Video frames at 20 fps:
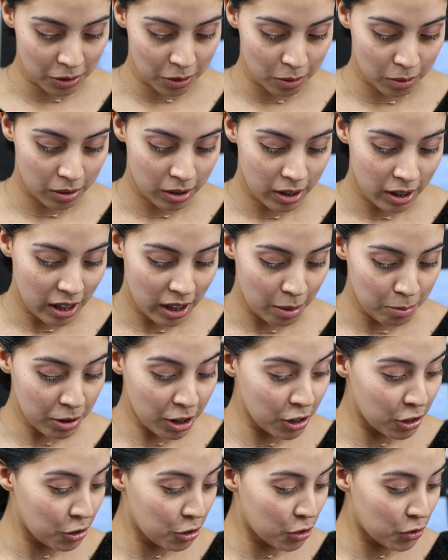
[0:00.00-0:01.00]
So I'm
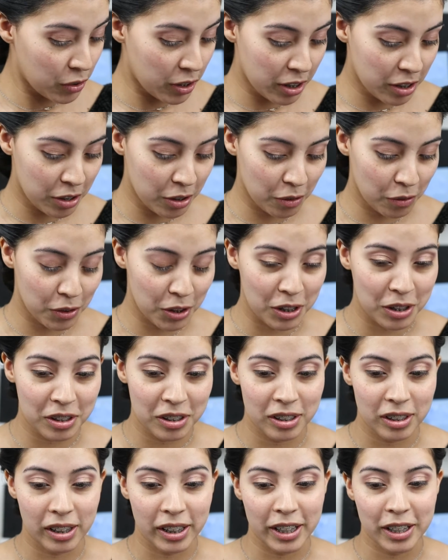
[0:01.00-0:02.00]
not a huge fan of
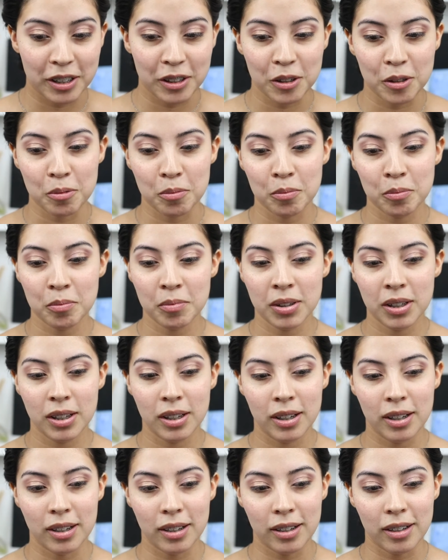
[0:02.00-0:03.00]
the LANCOME
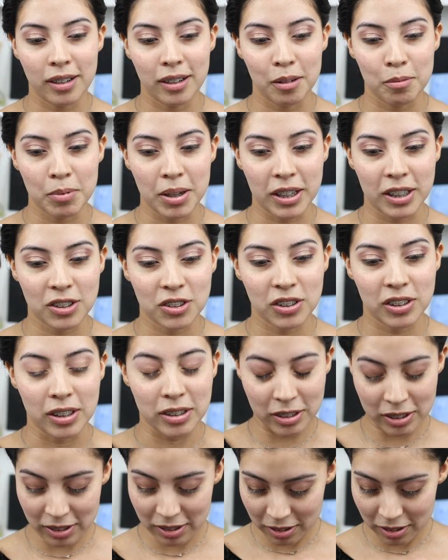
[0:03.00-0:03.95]
packaging.